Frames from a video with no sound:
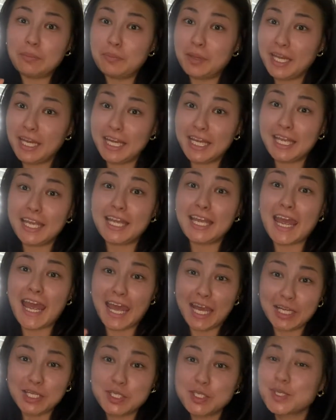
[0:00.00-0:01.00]
meaty,
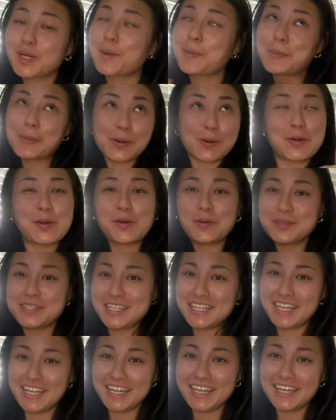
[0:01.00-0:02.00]
extra
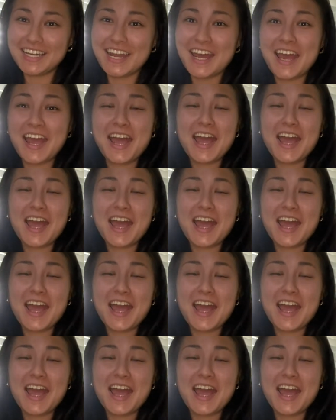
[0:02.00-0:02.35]
protein,